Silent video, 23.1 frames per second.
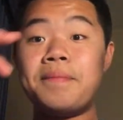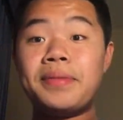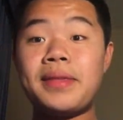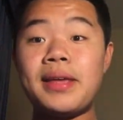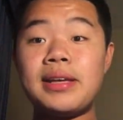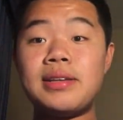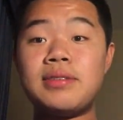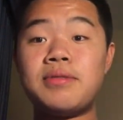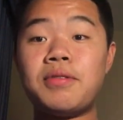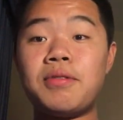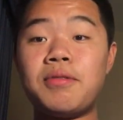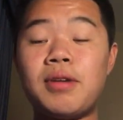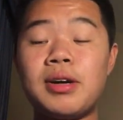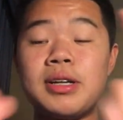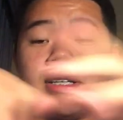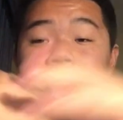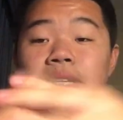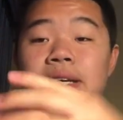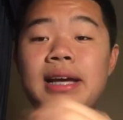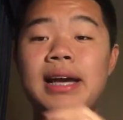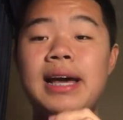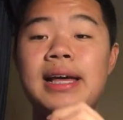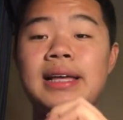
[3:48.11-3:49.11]
Thanks for
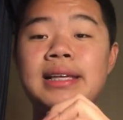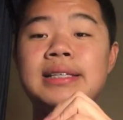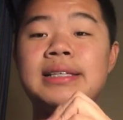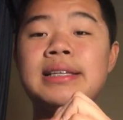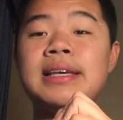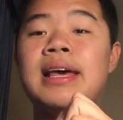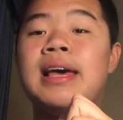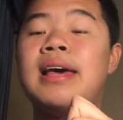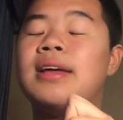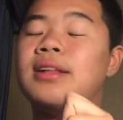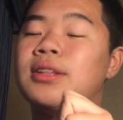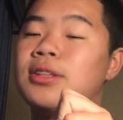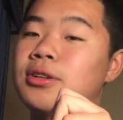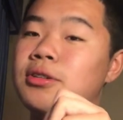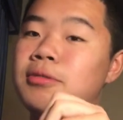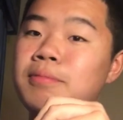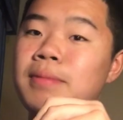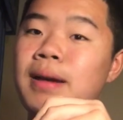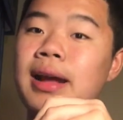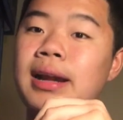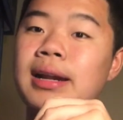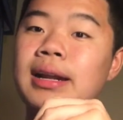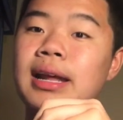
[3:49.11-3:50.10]
watching, guys.
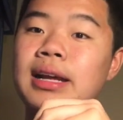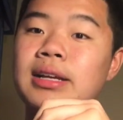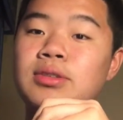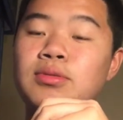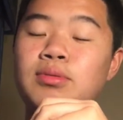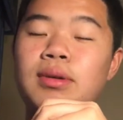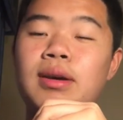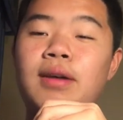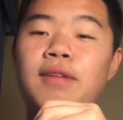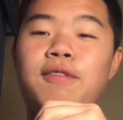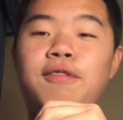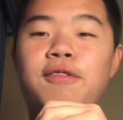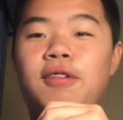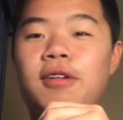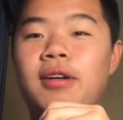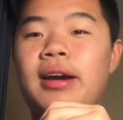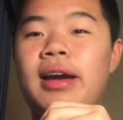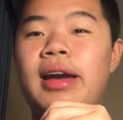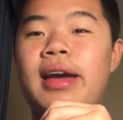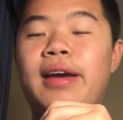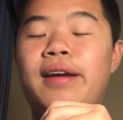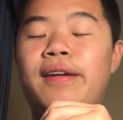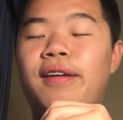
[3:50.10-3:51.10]
Tune back next week
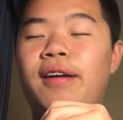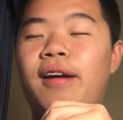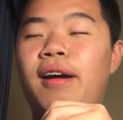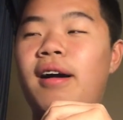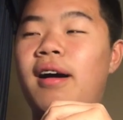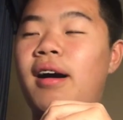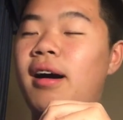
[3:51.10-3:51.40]
for a